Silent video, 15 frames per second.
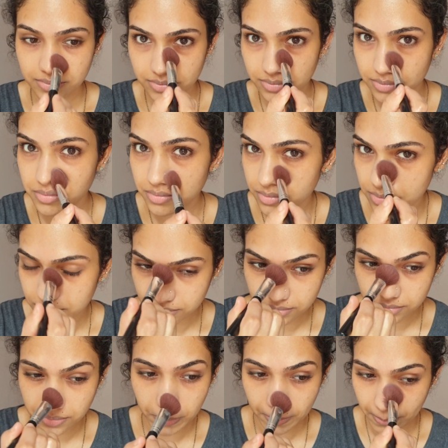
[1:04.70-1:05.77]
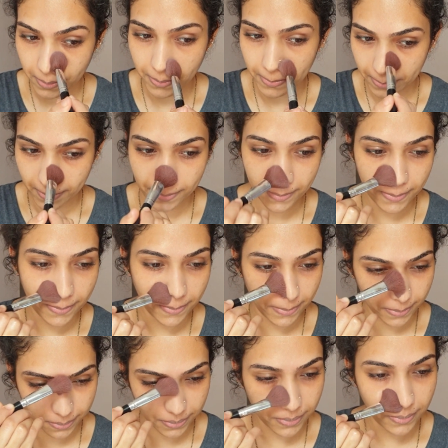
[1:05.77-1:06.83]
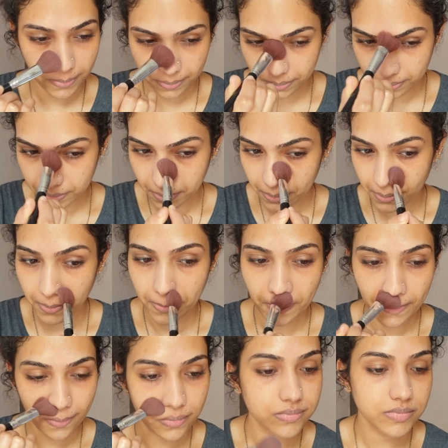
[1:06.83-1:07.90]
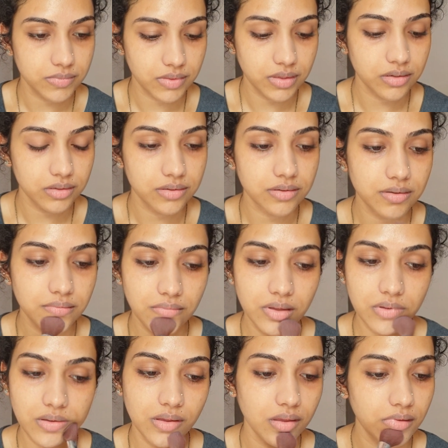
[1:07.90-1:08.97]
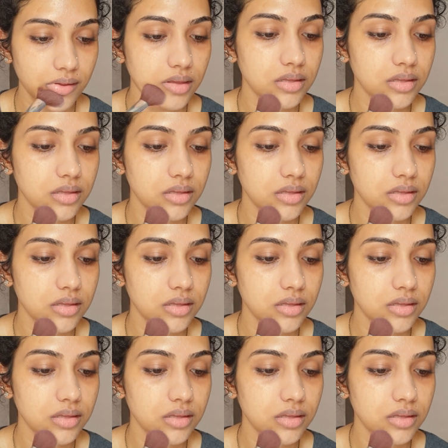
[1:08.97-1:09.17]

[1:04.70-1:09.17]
I really love this powder because it acts as a foundation on my skin.